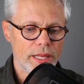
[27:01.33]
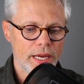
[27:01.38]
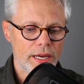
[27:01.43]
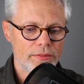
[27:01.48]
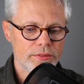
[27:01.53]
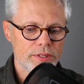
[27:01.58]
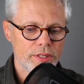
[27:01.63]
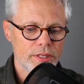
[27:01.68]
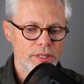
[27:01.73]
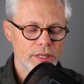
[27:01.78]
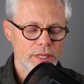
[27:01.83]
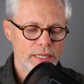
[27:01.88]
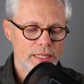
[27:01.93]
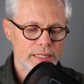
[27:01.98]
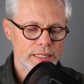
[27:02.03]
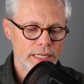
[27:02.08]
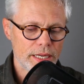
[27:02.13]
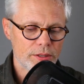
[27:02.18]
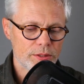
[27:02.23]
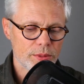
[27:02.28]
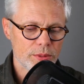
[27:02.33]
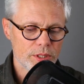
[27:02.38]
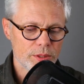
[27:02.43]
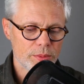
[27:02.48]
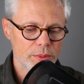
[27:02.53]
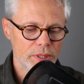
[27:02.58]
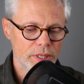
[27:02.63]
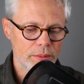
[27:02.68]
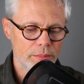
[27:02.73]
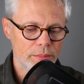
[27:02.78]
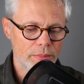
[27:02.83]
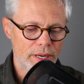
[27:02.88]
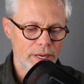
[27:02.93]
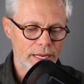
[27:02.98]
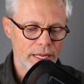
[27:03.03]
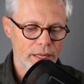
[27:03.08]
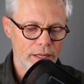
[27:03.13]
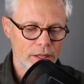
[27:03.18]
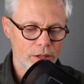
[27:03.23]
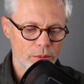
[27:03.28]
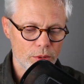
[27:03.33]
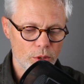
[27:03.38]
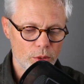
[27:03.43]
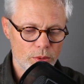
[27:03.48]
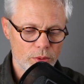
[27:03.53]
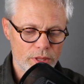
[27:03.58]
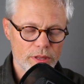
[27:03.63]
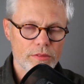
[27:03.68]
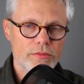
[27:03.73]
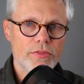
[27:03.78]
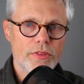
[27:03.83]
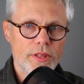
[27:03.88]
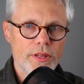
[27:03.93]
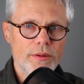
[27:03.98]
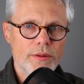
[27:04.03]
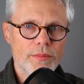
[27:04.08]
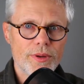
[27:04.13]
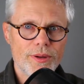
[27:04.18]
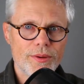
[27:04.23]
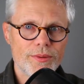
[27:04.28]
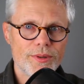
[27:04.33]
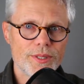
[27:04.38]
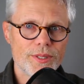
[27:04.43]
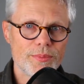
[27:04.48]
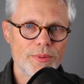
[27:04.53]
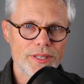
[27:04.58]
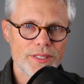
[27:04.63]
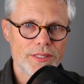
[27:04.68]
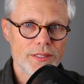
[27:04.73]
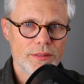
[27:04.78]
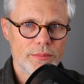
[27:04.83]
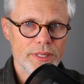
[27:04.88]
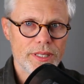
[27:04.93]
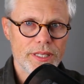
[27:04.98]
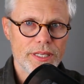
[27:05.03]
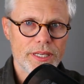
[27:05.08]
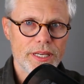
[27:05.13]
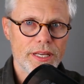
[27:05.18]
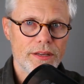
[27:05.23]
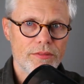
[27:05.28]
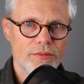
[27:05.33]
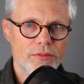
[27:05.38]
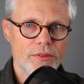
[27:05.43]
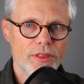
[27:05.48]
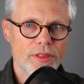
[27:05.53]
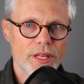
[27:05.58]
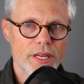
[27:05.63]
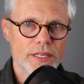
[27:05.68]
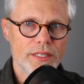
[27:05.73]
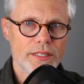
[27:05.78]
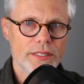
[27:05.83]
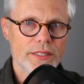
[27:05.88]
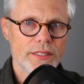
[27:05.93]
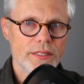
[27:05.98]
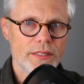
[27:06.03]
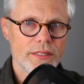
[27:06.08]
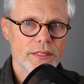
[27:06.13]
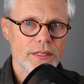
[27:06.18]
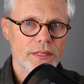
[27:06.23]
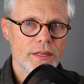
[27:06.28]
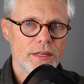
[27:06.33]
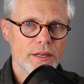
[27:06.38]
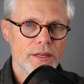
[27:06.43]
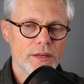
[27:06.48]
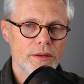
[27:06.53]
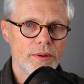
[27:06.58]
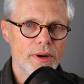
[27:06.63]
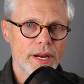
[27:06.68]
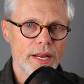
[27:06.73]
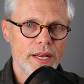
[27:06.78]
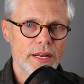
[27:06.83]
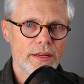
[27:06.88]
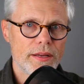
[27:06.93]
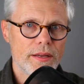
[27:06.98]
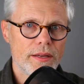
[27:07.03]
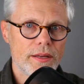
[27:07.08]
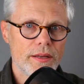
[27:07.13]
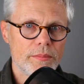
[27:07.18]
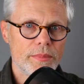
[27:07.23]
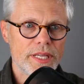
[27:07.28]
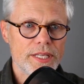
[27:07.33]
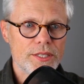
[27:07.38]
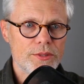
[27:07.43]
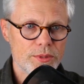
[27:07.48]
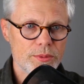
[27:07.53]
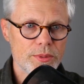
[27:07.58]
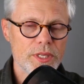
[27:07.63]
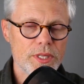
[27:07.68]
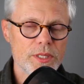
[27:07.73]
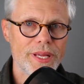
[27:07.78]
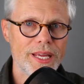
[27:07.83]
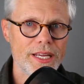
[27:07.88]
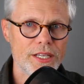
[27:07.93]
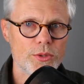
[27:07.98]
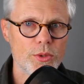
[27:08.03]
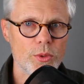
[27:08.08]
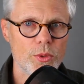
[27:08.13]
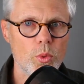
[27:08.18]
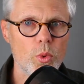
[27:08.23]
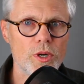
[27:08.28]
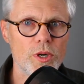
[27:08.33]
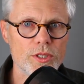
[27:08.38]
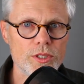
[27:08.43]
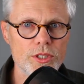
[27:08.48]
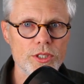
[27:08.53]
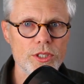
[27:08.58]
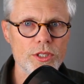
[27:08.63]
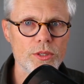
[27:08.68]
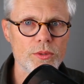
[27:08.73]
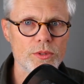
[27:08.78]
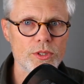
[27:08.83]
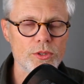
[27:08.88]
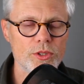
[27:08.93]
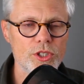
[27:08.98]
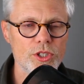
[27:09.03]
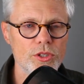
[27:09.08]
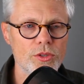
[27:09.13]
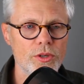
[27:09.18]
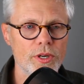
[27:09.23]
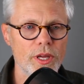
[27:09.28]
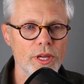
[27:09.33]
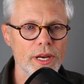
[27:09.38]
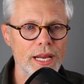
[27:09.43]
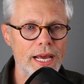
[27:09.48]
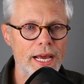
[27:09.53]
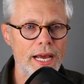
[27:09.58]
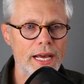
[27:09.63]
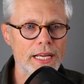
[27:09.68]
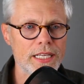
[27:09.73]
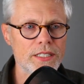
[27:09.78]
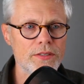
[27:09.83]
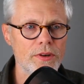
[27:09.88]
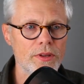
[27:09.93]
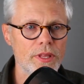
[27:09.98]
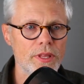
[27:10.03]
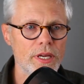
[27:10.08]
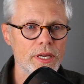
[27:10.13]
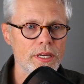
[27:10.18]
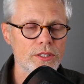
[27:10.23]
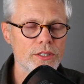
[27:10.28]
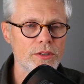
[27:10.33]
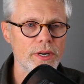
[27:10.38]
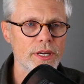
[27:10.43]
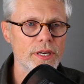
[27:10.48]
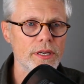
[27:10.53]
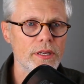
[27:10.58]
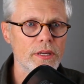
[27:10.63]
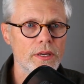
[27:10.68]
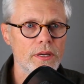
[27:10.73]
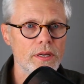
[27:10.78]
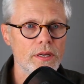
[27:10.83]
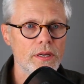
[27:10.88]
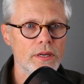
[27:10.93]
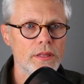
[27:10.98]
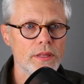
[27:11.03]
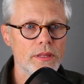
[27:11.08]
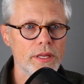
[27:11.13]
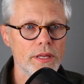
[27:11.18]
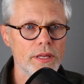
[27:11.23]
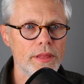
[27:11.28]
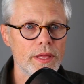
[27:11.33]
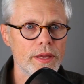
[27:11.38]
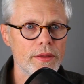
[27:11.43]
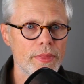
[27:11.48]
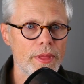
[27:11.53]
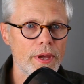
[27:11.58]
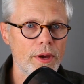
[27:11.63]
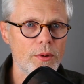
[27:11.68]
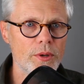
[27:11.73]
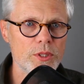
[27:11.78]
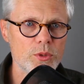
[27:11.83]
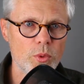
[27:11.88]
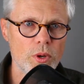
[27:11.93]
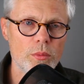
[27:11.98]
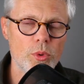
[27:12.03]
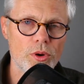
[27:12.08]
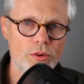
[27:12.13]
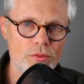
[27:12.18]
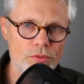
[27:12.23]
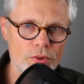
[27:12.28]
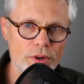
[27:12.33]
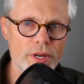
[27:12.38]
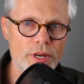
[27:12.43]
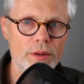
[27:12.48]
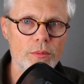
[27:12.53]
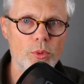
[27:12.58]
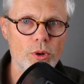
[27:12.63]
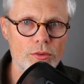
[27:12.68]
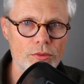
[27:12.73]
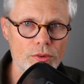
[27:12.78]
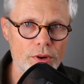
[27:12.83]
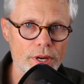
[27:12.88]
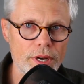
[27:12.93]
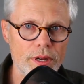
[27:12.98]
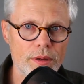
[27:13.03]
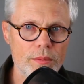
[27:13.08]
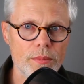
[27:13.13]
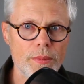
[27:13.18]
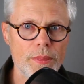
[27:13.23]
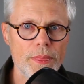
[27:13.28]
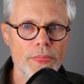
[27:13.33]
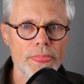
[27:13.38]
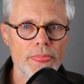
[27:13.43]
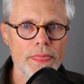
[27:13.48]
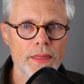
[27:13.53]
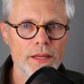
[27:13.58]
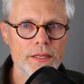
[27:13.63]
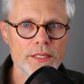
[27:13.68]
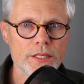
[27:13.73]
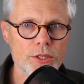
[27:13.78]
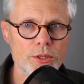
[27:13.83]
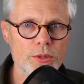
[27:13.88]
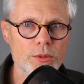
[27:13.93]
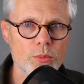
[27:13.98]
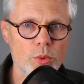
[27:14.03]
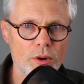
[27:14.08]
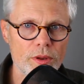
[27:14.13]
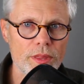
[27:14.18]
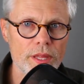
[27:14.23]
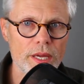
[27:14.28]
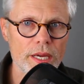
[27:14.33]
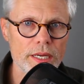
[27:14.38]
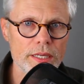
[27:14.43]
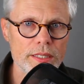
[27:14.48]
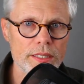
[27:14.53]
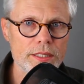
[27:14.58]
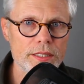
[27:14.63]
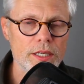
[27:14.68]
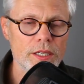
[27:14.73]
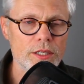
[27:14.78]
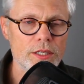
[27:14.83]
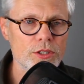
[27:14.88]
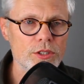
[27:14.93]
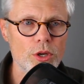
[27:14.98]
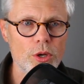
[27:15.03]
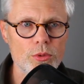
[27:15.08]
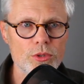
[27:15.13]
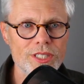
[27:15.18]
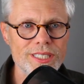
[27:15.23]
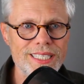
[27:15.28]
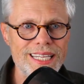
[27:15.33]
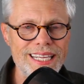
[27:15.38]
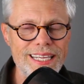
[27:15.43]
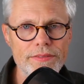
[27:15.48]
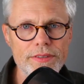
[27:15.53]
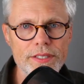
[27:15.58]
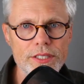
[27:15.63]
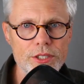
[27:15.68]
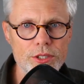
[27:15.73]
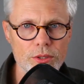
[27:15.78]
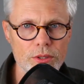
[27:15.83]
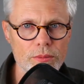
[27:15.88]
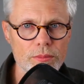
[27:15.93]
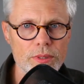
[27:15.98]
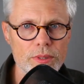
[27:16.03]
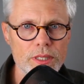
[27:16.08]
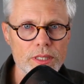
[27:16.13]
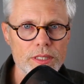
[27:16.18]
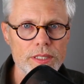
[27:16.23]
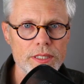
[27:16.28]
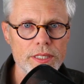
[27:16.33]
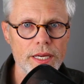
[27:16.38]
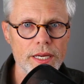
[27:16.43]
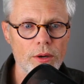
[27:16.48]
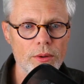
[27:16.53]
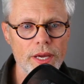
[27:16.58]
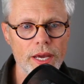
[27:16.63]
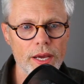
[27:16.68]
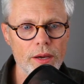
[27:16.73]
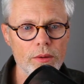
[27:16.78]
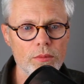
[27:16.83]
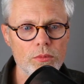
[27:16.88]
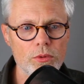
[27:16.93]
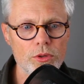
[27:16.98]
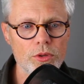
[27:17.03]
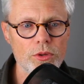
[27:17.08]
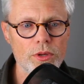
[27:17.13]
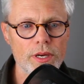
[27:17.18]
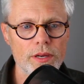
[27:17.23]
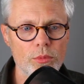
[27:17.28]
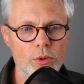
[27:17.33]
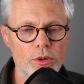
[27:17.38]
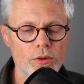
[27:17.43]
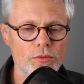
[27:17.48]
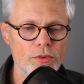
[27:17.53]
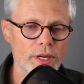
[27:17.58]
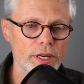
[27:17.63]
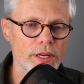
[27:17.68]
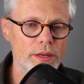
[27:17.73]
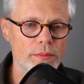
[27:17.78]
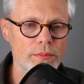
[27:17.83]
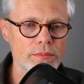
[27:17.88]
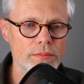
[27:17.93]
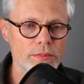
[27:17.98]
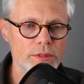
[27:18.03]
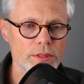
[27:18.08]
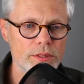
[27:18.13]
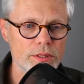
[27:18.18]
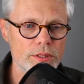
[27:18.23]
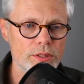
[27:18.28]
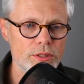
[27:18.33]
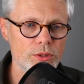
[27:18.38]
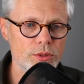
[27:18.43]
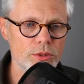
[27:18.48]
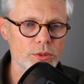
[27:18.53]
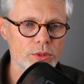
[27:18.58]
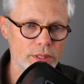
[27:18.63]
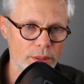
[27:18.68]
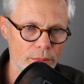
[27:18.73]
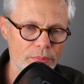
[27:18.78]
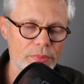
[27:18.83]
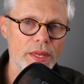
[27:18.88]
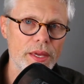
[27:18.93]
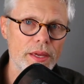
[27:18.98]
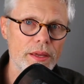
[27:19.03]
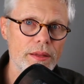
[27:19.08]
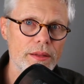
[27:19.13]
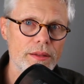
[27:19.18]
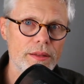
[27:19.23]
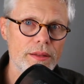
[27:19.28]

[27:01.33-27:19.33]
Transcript: have to take responsibility by you you give them responsibility for things, right? because responsibility has rewards too. So children are going to ask for things, right? They, they, they always want more freedom, more freedom to do more things. So don't just give it to them. Say, okay, well, you can have more freedom to do something,